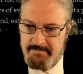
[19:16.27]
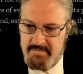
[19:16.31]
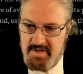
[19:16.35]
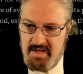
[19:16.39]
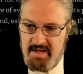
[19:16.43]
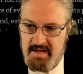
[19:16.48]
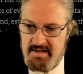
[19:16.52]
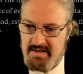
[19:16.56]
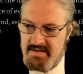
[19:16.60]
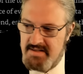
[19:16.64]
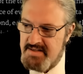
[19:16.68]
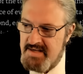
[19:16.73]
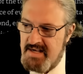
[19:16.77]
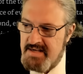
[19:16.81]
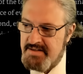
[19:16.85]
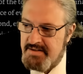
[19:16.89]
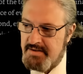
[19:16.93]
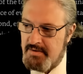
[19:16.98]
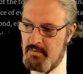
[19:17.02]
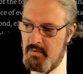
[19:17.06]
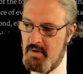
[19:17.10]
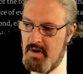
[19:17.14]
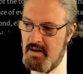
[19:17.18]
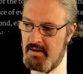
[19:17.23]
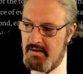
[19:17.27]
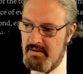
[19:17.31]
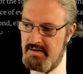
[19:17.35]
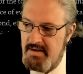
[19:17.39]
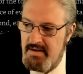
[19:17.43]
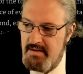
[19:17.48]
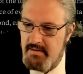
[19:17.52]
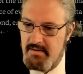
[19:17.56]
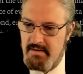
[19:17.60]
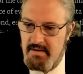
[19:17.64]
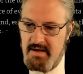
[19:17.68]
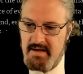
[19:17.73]
and assess the
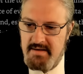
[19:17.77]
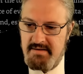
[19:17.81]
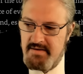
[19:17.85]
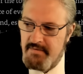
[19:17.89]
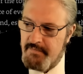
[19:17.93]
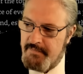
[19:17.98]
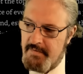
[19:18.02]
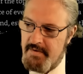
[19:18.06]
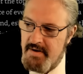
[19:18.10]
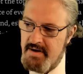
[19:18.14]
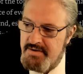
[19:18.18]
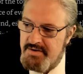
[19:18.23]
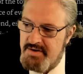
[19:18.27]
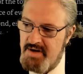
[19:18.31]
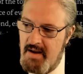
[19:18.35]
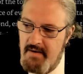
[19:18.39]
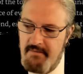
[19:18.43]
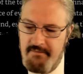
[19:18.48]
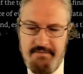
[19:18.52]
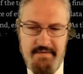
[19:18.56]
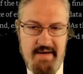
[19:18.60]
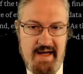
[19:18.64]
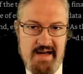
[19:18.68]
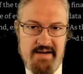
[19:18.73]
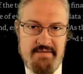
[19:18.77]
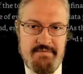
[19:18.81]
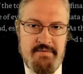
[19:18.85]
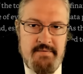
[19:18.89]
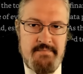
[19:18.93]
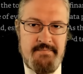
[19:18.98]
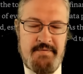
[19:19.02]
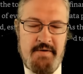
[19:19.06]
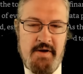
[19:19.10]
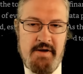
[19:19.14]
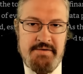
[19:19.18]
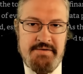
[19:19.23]
quality and differentiate fact
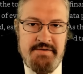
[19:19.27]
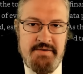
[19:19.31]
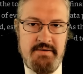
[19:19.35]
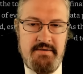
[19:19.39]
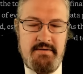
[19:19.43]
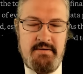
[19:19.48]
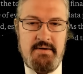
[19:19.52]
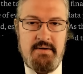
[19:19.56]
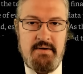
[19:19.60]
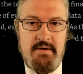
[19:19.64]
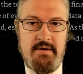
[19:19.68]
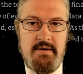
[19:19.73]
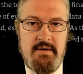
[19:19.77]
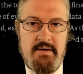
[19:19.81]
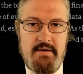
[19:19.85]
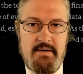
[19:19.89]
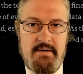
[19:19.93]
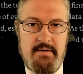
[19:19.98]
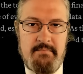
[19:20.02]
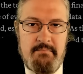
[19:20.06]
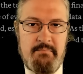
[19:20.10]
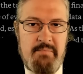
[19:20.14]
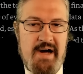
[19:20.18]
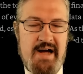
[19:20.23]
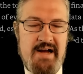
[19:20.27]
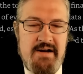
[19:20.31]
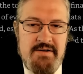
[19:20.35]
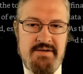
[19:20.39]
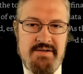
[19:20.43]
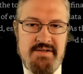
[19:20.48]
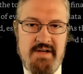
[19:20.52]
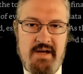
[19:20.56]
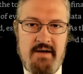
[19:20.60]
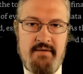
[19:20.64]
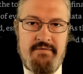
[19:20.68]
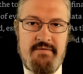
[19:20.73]
from falsehood by
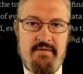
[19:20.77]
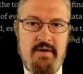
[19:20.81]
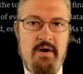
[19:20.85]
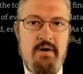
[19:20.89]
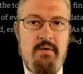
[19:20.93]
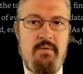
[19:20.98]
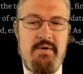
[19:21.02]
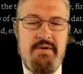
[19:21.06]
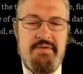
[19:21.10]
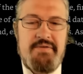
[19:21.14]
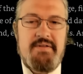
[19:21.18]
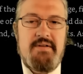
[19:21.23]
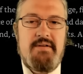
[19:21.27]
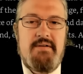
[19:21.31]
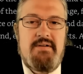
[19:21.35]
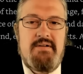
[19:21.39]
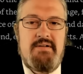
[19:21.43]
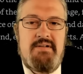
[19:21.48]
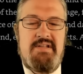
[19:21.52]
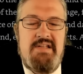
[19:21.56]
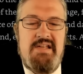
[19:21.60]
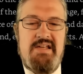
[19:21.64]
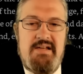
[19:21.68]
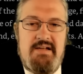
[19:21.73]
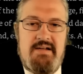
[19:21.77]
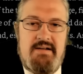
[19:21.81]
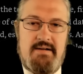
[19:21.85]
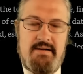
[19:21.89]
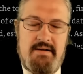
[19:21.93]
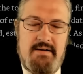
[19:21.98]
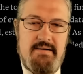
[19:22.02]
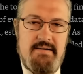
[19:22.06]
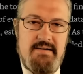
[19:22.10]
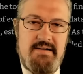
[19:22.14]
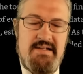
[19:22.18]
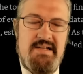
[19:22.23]
yourself with
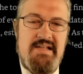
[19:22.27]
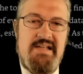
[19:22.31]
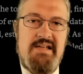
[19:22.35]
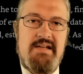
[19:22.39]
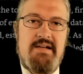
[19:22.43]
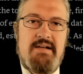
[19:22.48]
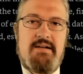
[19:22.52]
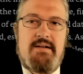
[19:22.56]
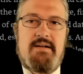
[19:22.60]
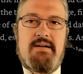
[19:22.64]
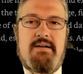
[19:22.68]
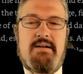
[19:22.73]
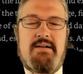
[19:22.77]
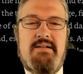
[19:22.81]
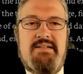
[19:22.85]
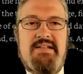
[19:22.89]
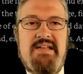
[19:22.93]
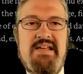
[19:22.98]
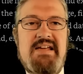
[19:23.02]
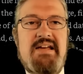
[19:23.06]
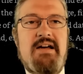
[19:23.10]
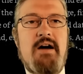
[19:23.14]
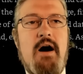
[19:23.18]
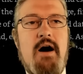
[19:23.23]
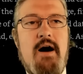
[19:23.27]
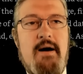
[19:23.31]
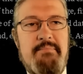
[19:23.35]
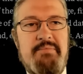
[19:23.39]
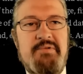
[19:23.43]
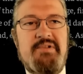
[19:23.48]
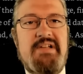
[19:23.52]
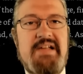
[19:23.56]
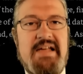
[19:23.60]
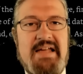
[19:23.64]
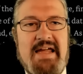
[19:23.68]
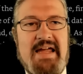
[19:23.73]

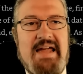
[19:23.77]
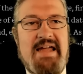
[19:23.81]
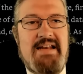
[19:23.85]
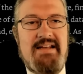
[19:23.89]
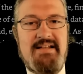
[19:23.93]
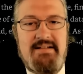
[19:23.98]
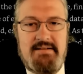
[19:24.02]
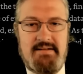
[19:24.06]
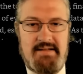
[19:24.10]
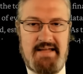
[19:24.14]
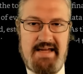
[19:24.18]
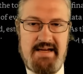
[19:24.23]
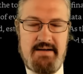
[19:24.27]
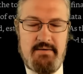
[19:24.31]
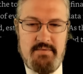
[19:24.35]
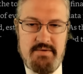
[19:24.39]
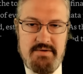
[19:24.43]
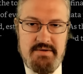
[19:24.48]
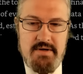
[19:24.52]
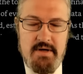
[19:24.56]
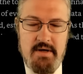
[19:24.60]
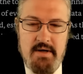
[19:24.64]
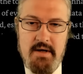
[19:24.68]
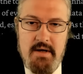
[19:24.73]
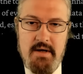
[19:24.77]
decomplicated language.